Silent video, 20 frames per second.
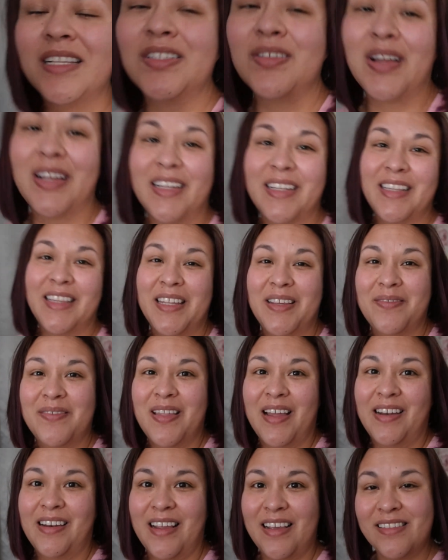so I could leave
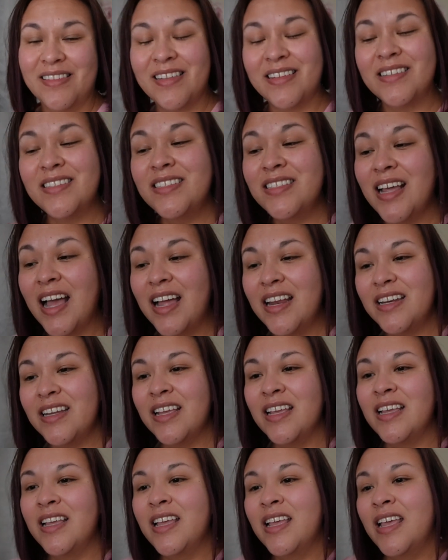that nice and done.
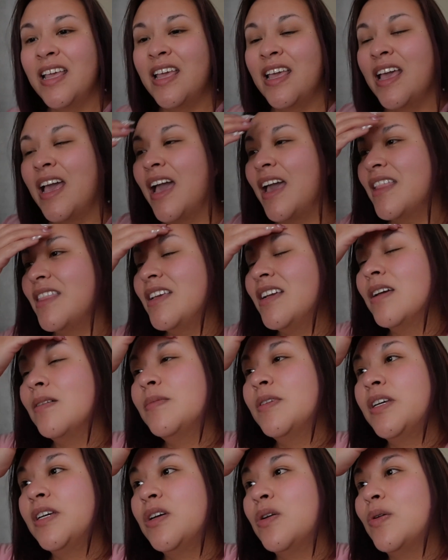I think I'm
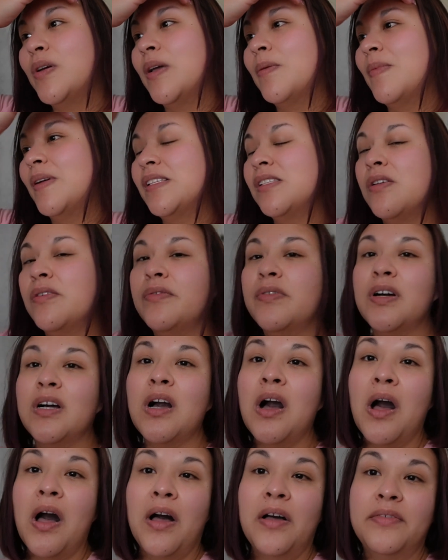gonna go get myself a
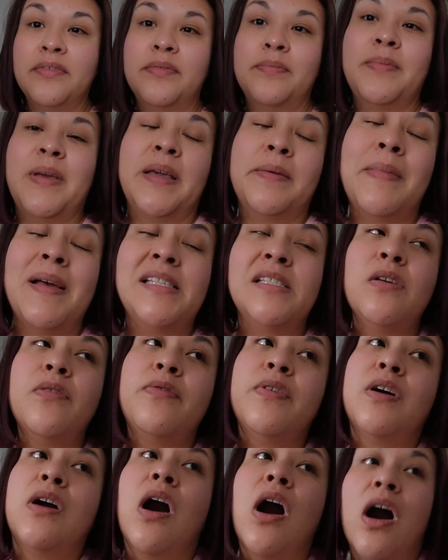coffee, make myself
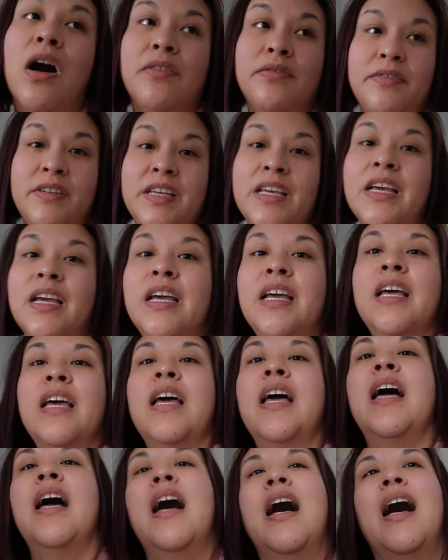a coffee,
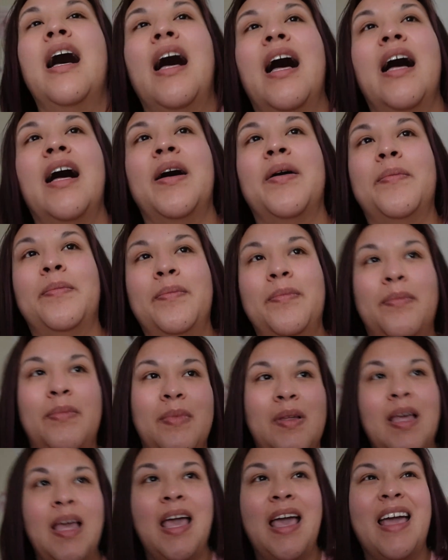
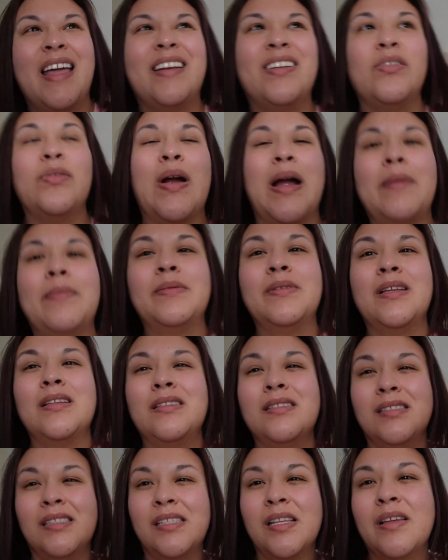and grab
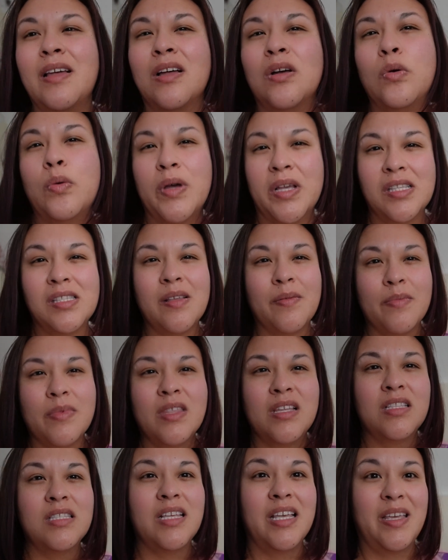a quick
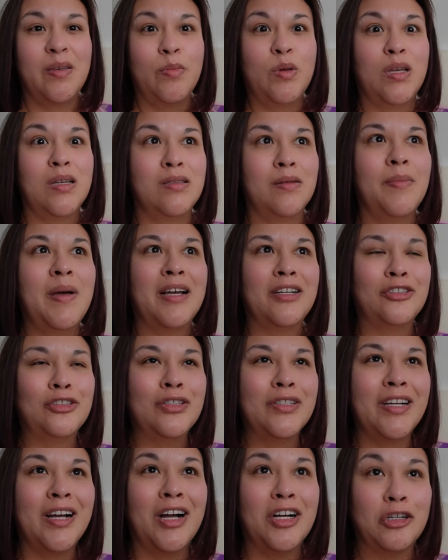something to eat because I'm
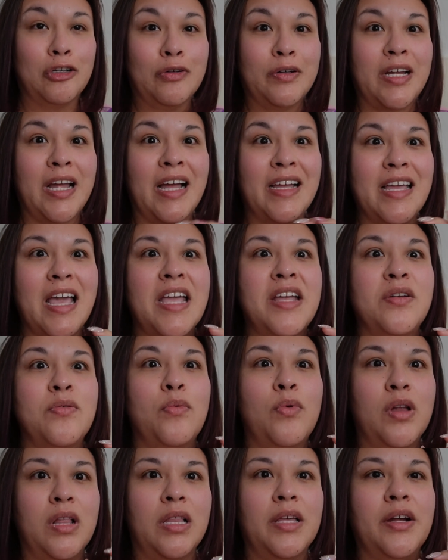actually hungry. I ate
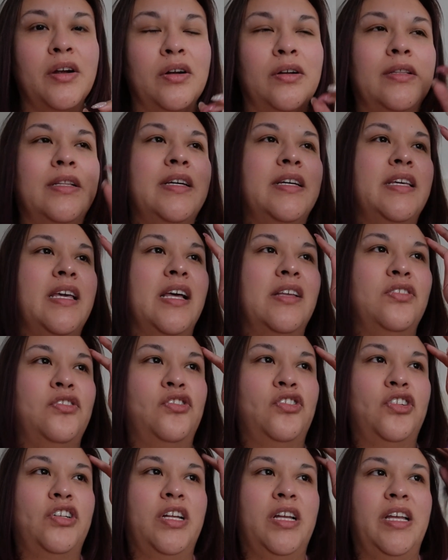really early
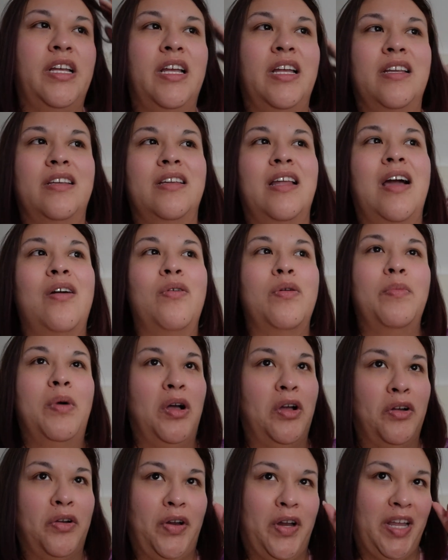yesterday, and now I'm
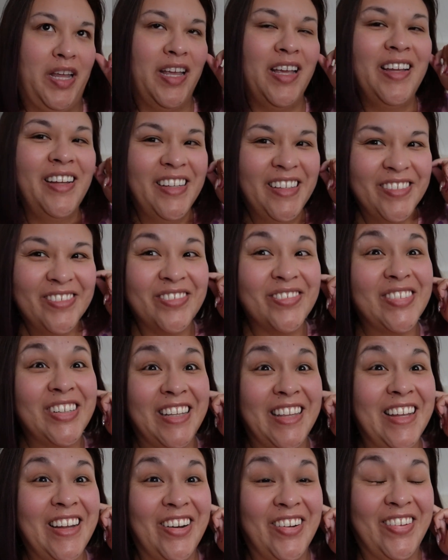hungry
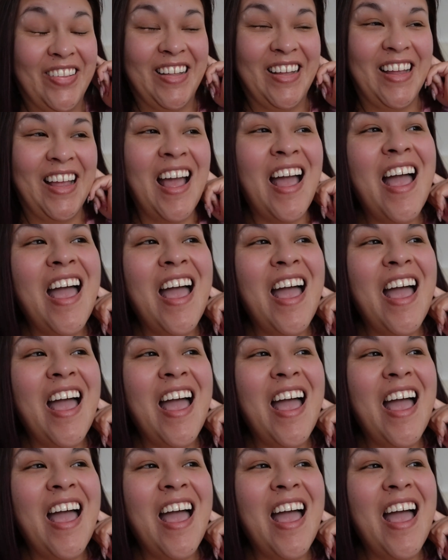really early.